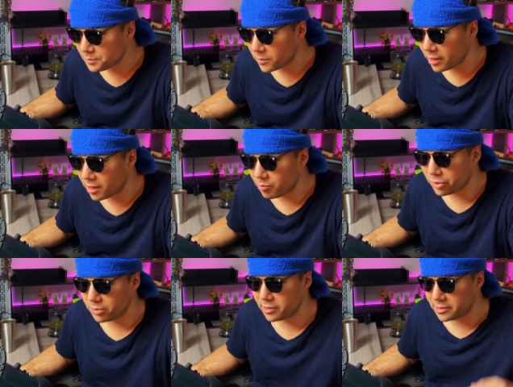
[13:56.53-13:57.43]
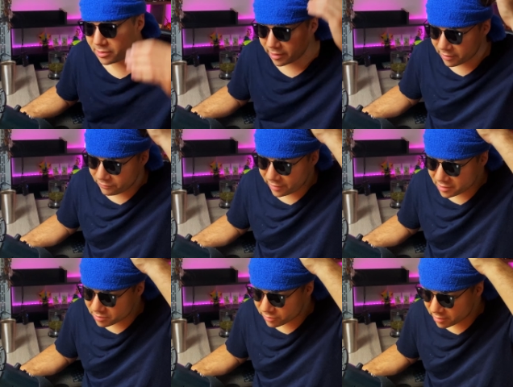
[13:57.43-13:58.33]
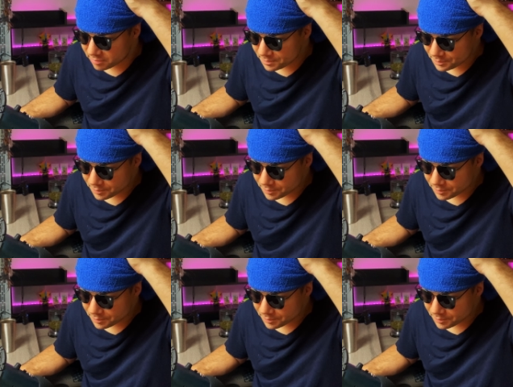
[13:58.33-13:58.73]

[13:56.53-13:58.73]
they got pulled into like a phantom realm.